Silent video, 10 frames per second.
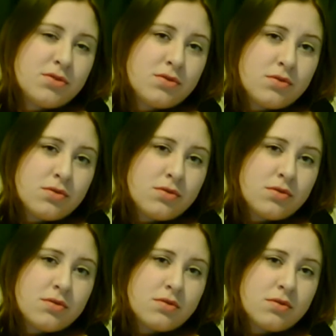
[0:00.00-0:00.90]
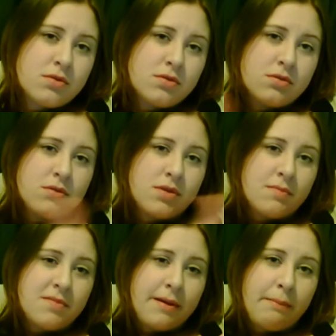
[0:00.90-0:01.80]
was good.
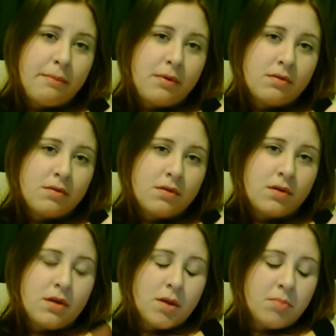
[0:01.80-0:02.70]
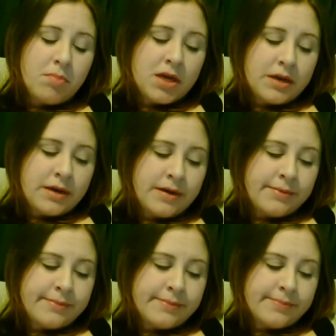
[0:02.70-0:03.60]
Thumbs up. But
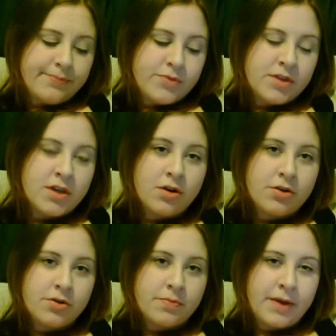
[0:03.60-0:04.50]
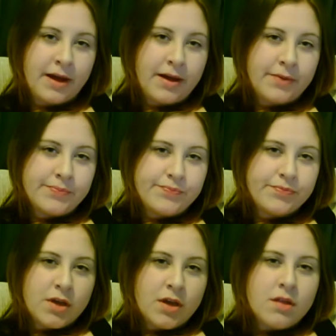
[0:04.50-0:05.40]
the not good part.
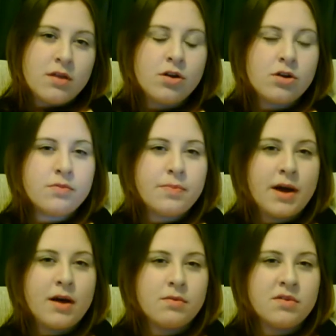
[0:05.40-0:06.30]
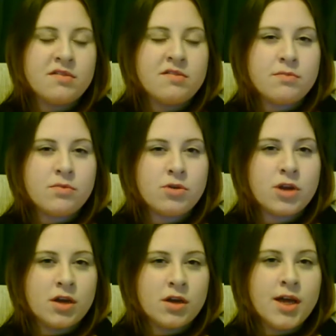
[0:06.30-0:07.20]
The not good part was the
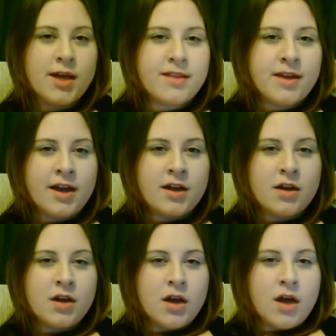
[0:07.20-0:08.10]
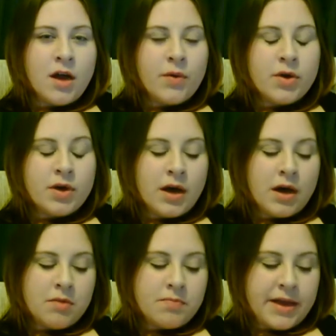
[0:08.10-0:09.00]
morning that I woke
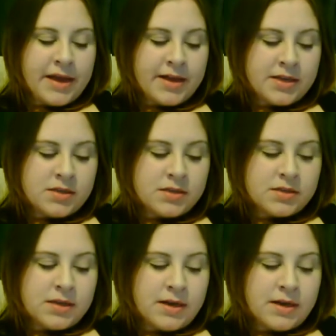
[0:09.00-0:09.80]
up and